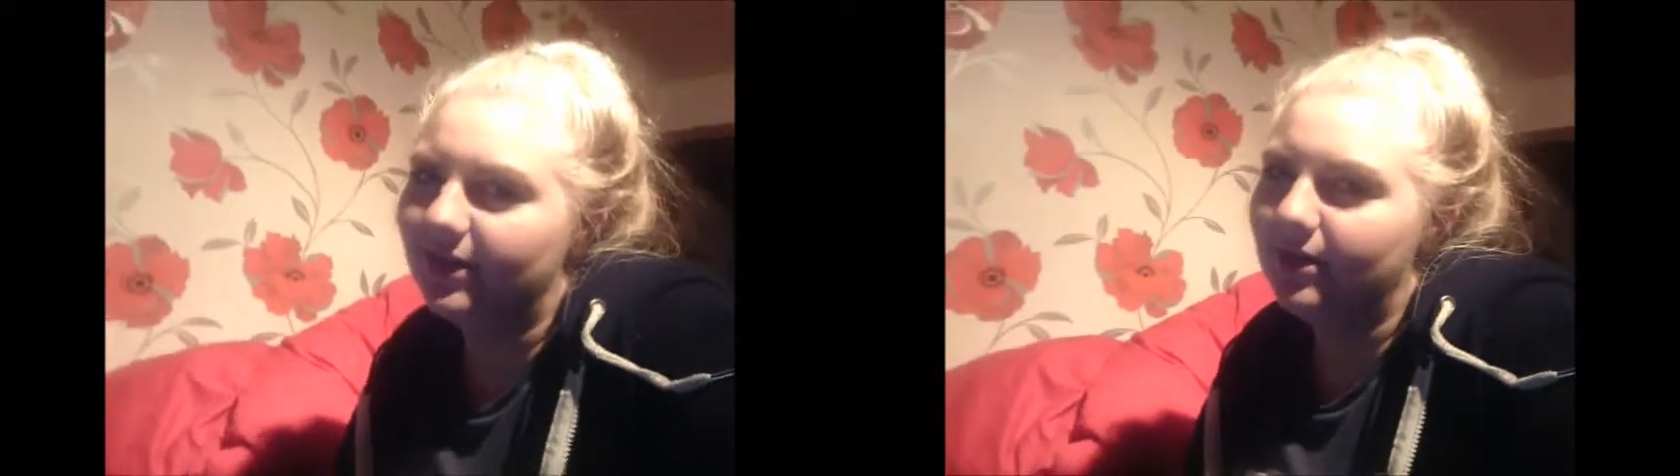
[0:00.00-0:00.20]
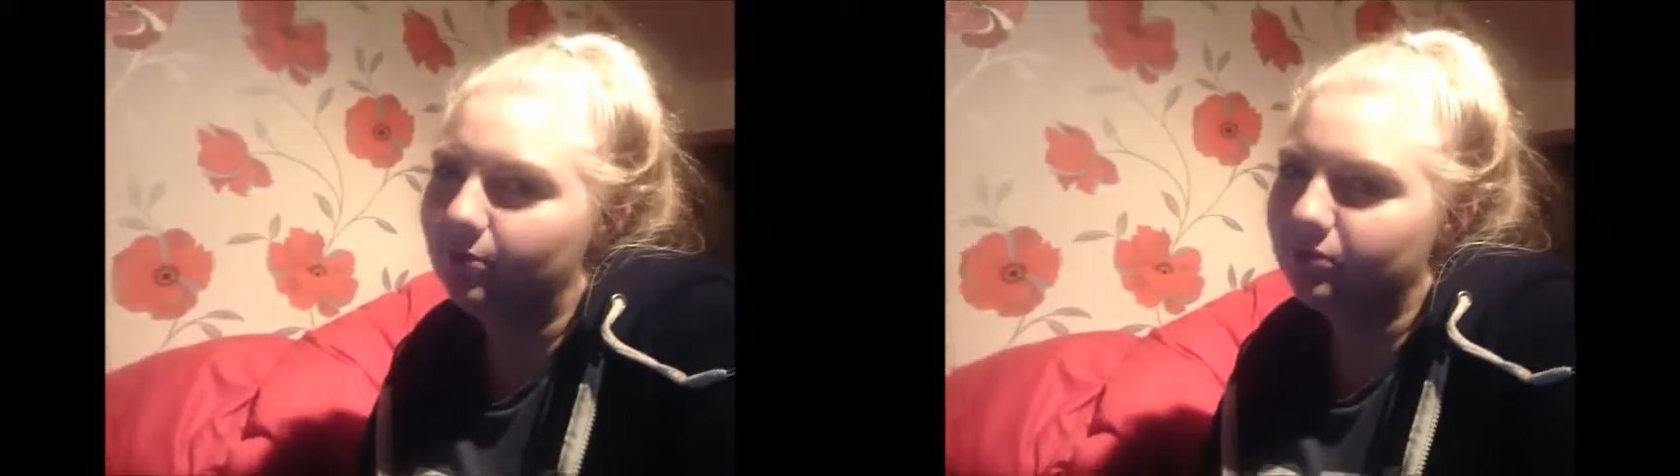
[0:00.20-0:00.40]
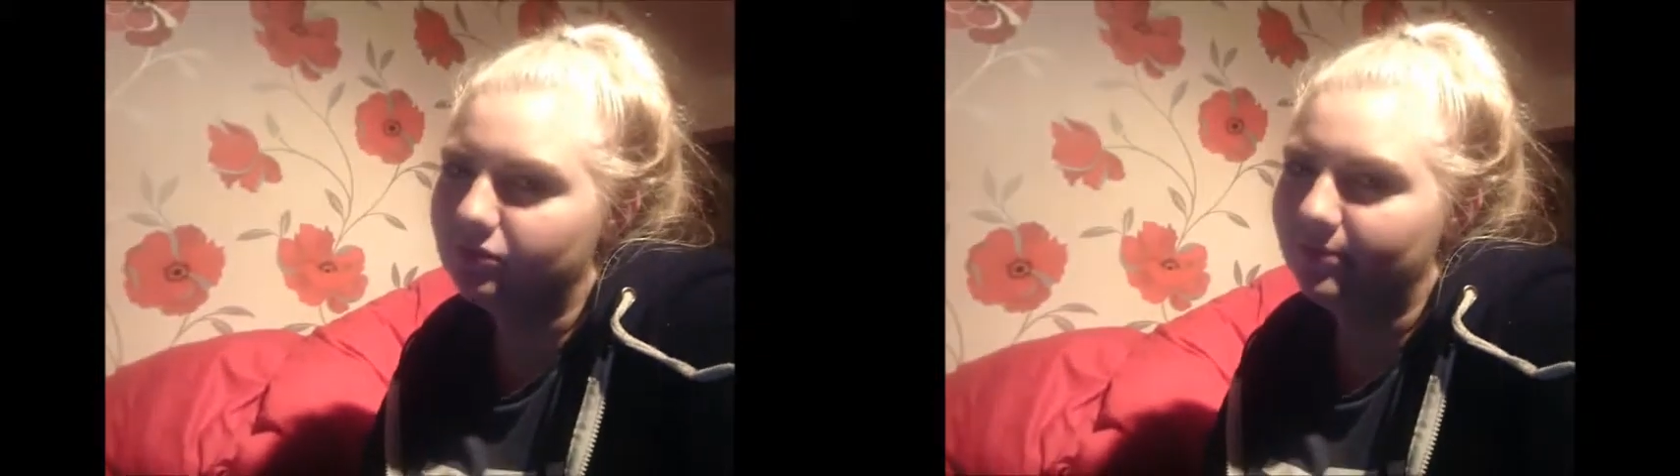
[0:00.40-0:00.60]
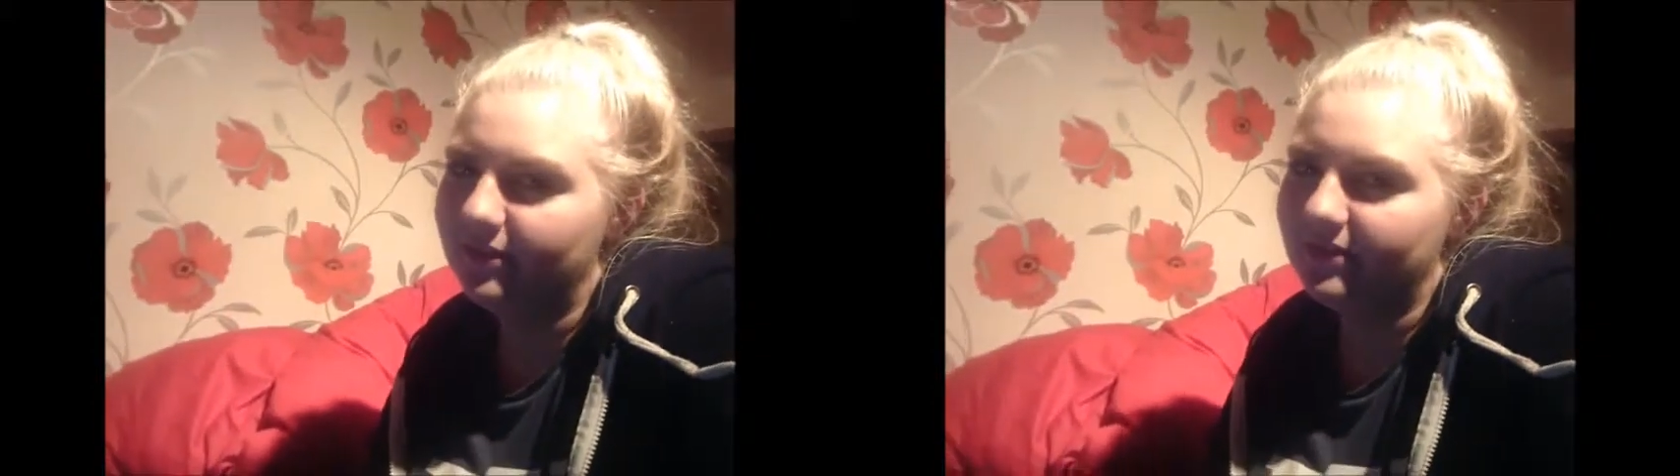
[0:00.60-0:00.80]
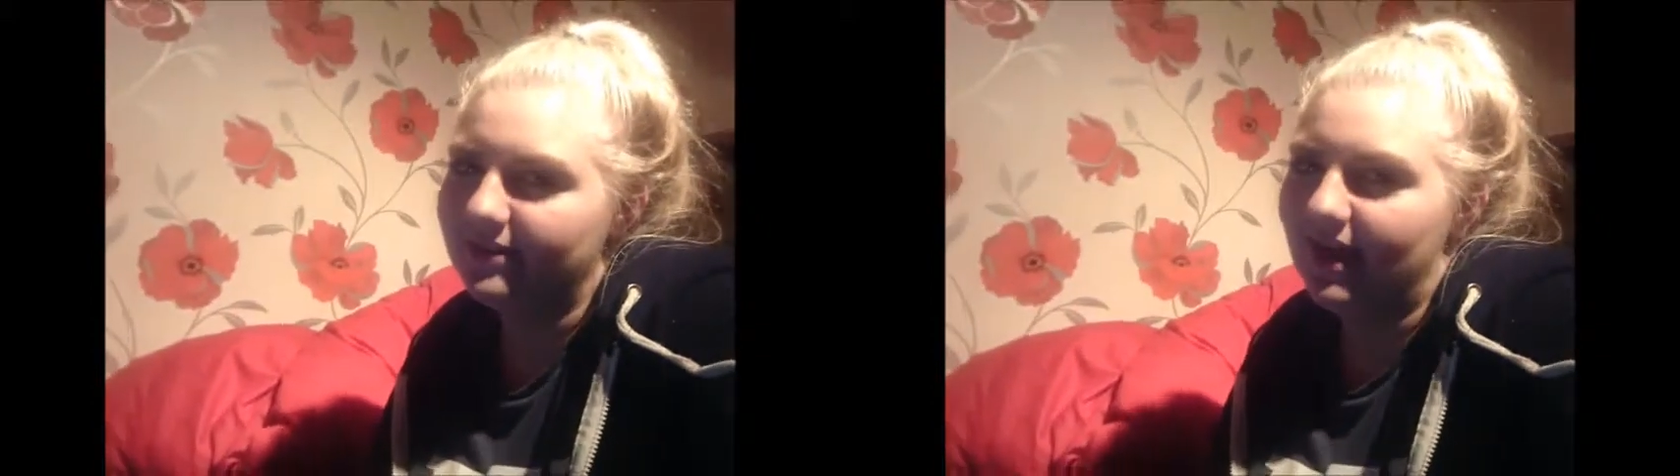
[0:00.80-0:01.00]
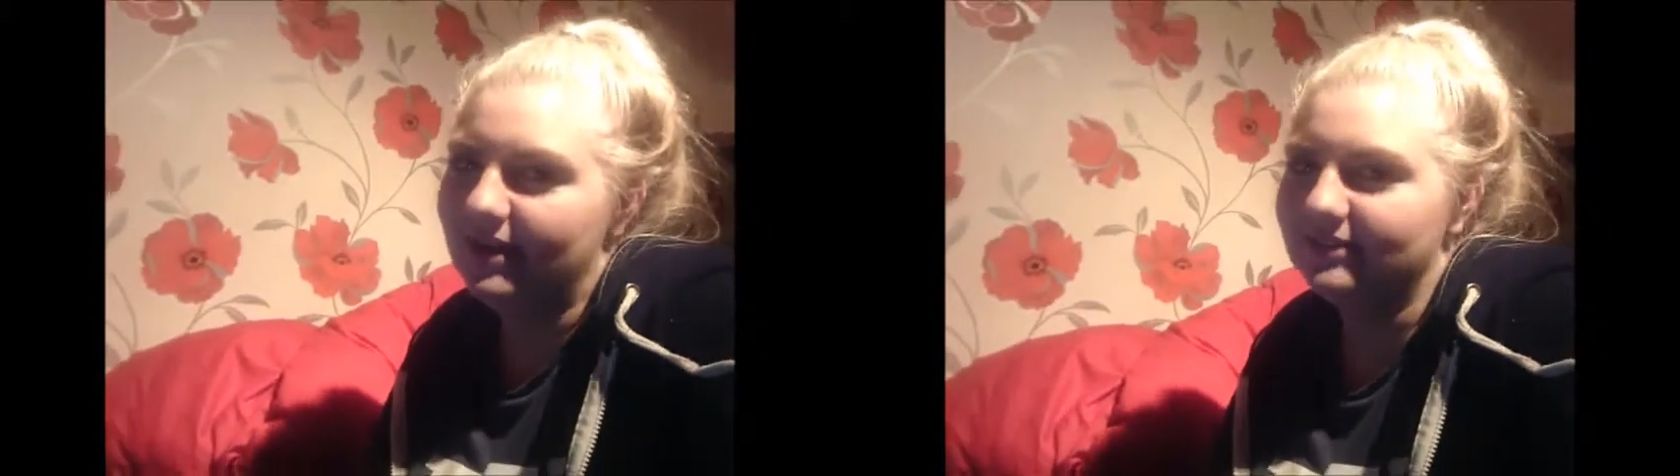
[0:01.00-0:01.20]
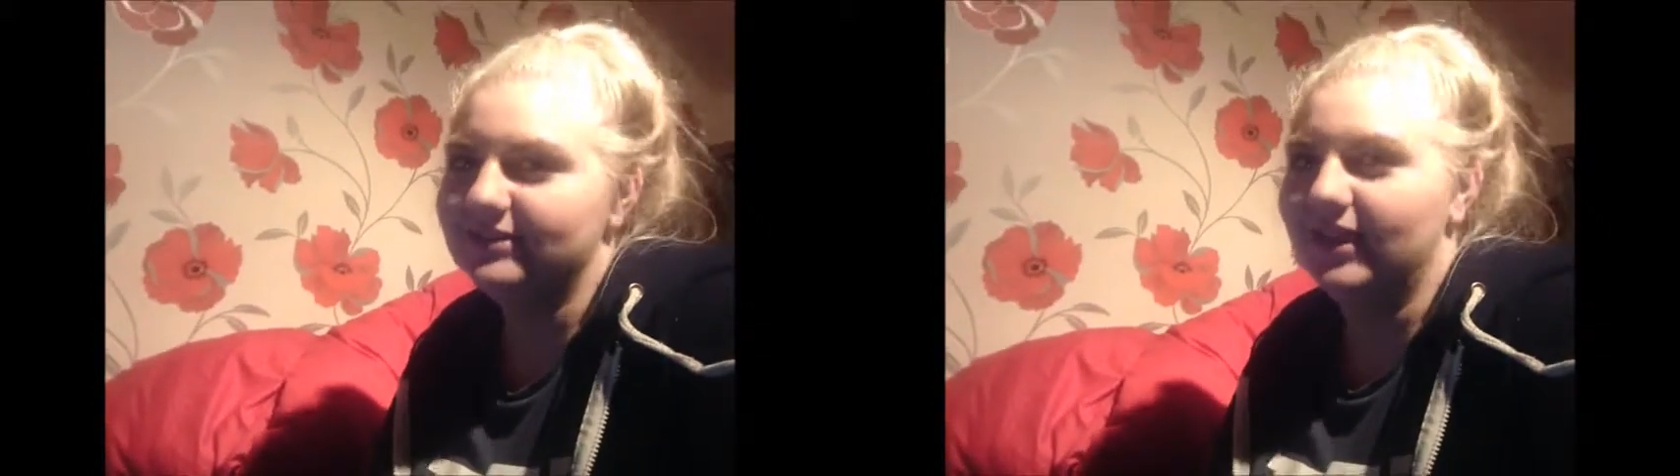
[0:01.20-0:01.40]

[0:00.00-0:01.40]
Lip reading: I know what's going to be on the test,